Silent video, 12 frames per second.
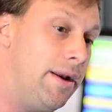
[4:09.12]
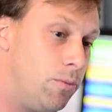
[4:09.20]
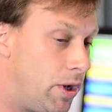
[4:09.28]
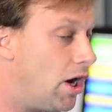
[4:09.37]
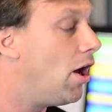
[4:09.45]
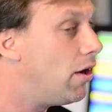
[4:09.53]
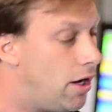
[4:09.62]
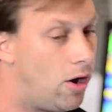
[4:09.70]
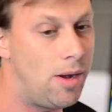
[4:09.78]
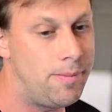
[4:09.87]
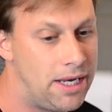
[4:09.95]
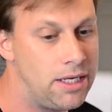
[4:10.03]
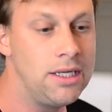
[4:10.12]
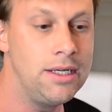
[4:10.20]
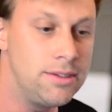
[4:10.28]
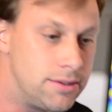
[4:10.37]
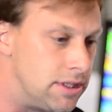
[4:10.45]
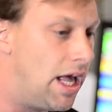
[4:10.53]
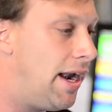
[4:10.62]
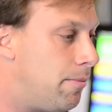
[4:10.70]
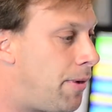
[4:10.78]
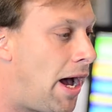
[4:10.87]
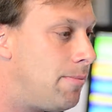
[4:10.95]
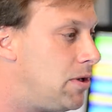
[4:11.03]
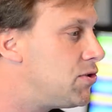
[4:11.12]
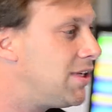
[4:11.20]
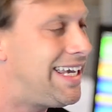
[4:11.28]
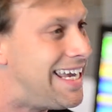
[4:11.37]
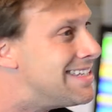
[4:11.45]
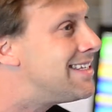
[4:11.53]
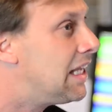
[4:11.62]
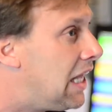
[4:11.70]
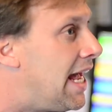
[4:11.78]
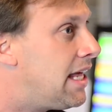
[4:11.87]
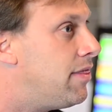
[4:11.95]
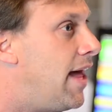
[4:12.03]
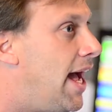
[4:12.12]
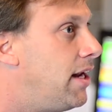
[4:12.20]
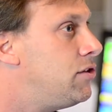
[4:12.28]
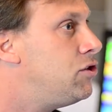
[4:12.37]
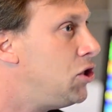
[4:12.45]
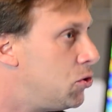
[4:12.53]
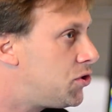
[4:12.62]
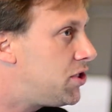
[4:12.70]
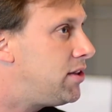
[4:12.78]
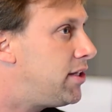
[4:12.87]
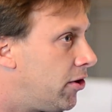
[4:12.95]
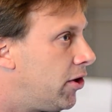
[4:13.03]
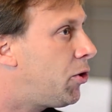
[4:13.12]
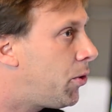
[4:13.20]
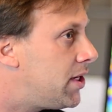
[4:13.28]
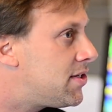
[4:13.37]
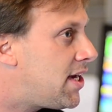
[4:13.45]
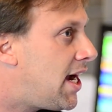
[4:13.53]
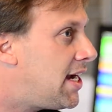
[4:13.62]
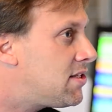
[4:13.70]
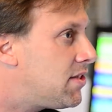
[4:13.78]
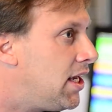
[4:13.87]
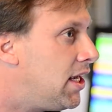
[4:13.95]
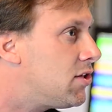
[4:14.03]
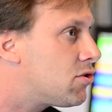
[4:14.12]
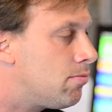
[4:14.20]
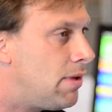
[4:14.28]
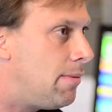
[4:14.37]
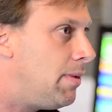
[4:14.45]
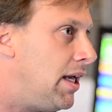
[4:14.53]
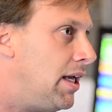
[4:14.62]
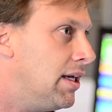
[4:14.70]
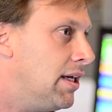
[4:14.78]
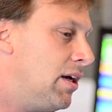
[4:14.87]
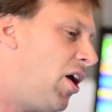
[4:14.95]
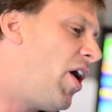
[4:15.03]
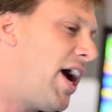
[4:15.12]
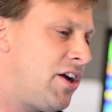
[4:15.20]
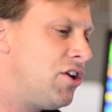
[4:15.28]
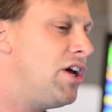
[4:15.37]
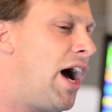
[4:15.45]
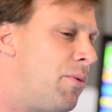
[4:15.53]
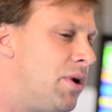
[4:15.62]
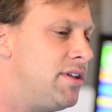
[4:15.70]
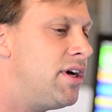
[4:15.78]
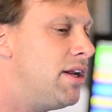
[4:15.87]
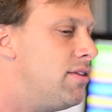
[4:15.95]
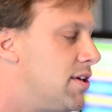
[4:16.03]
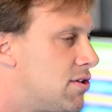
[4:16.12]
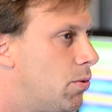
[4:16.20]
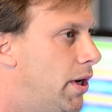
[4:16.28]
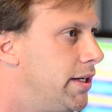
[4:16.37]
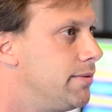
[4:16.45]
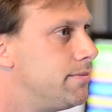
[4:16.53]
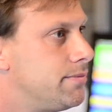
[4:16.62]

And we all know, I mean, a lot in pop music isn't like that. Do you sit there and criticize things, or maybe, I would have done it this way?